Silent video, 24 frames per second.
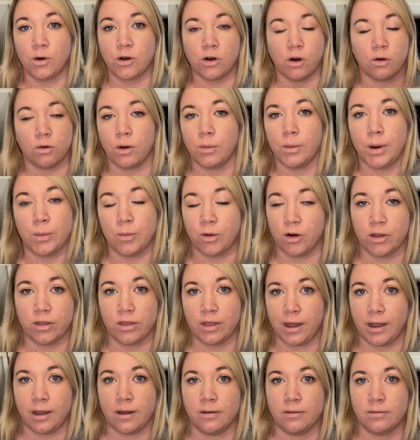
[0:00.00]
not remember a
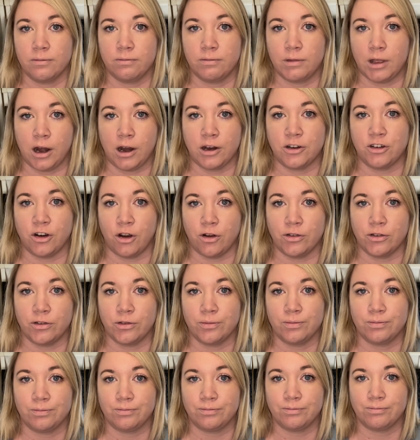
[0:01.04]
thing that I chose.
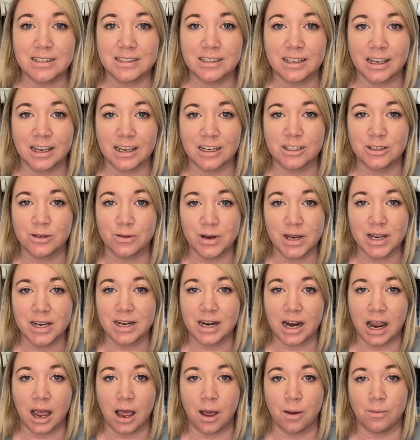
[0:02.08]
Let's get into it.
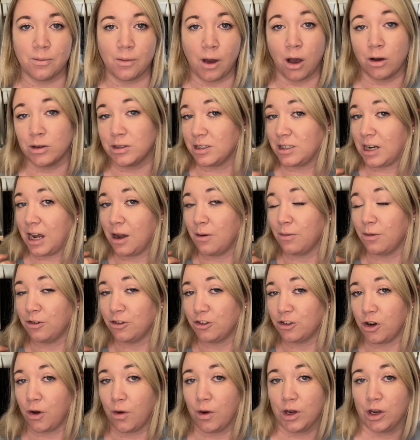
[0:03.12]
I'll start with
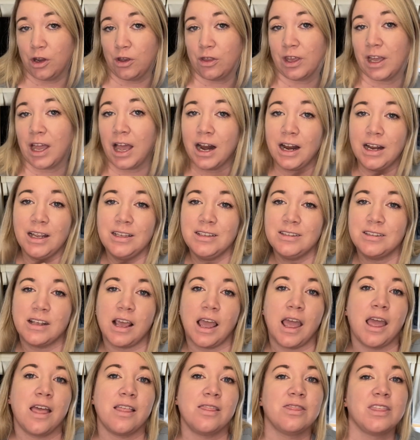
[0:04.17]
showing you the colours,
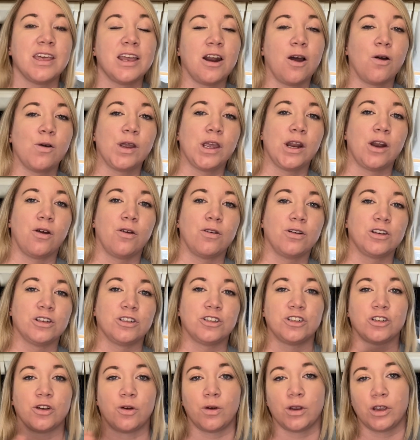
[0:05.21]
and then I'll get on to
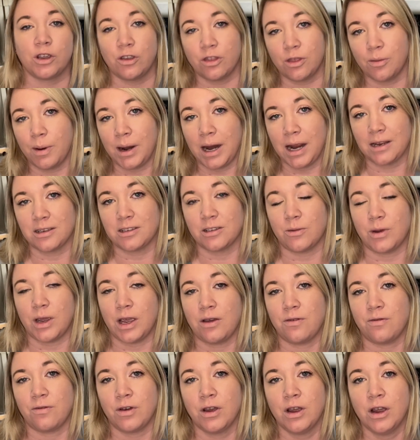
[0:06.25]
showing you the plans that we
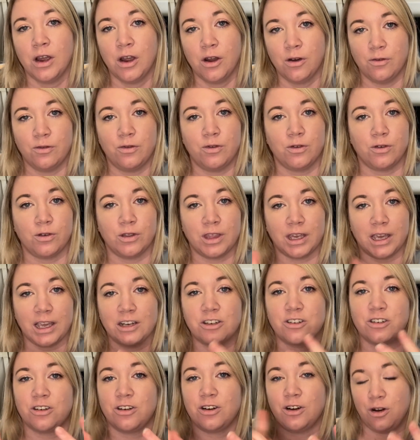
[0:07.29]
have for the
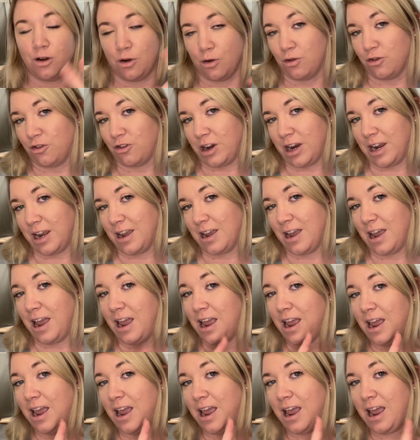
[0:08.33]
kitchen, laundry,
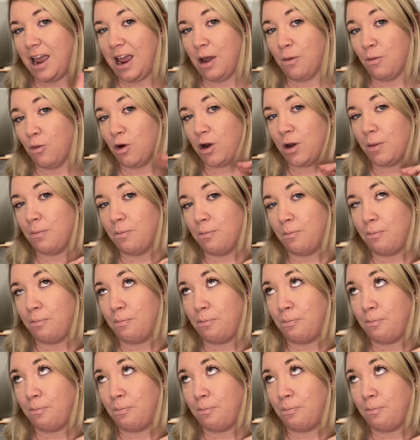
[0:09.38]
and walk-in